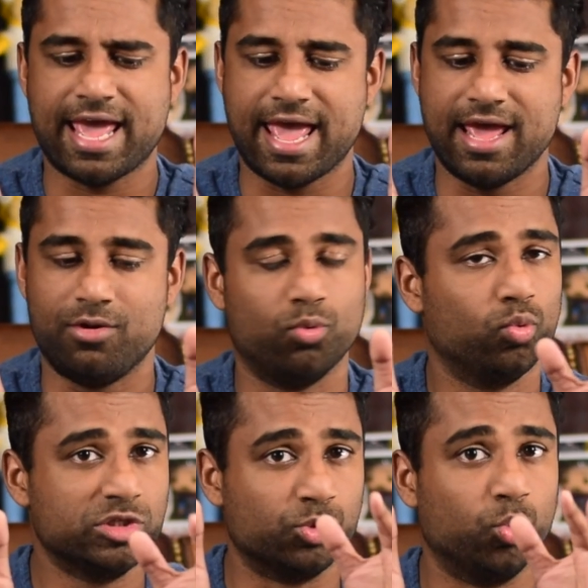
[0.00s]
and
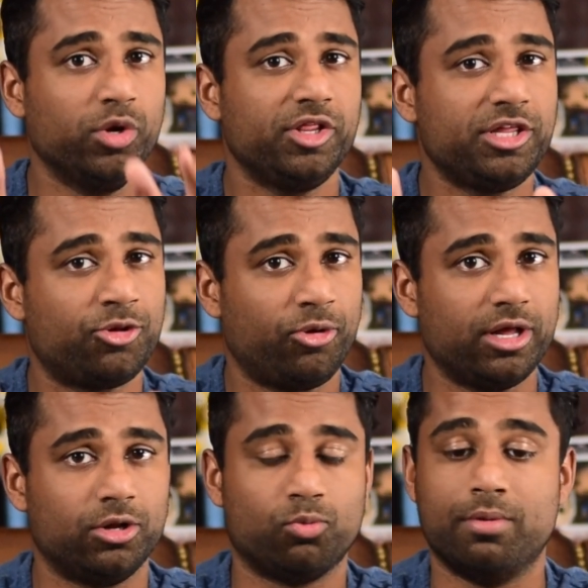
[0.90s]
was really
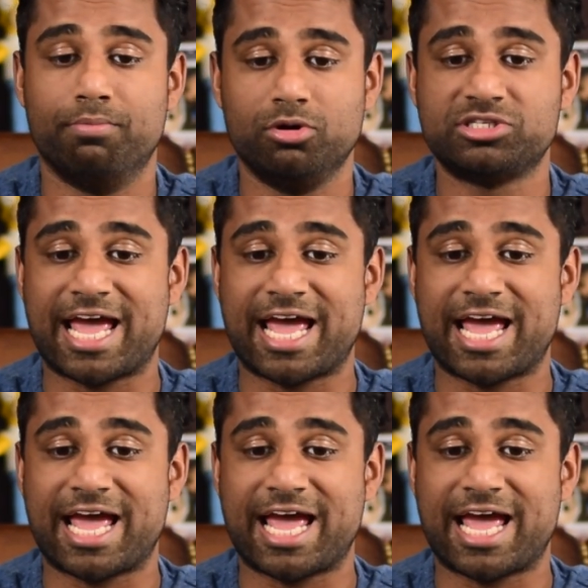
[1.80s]
thrilled when Bose